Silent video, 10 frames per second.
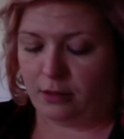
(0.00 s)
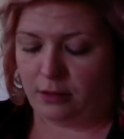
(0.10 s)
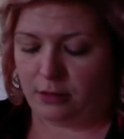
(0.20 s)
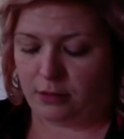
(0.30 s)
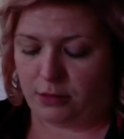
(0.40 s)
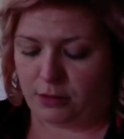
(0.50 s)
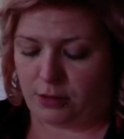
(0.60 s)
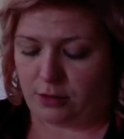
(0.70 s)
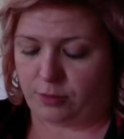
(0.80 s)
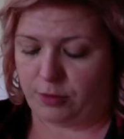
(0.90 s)

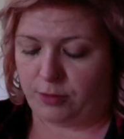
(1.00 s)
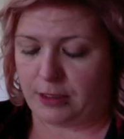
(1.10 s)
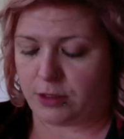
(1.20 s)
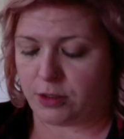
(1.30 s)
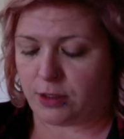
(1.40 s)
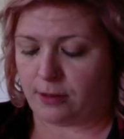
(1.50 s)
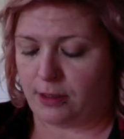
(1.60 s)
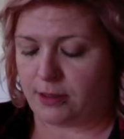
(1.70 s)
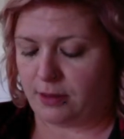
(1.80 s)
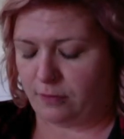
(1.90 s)
So blueberries,
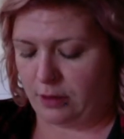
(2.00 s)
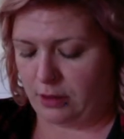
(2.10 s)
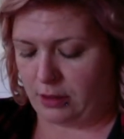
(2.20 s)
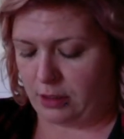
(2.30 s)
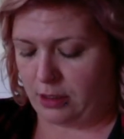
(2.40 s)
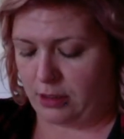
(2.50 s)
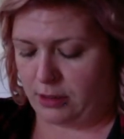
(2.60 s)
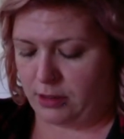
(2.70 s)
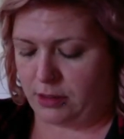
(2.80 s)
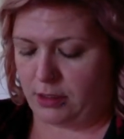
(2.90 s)
strawberries, and vanilla.
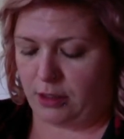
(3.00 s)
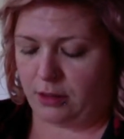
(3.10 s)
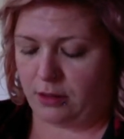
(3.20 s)
Let's see.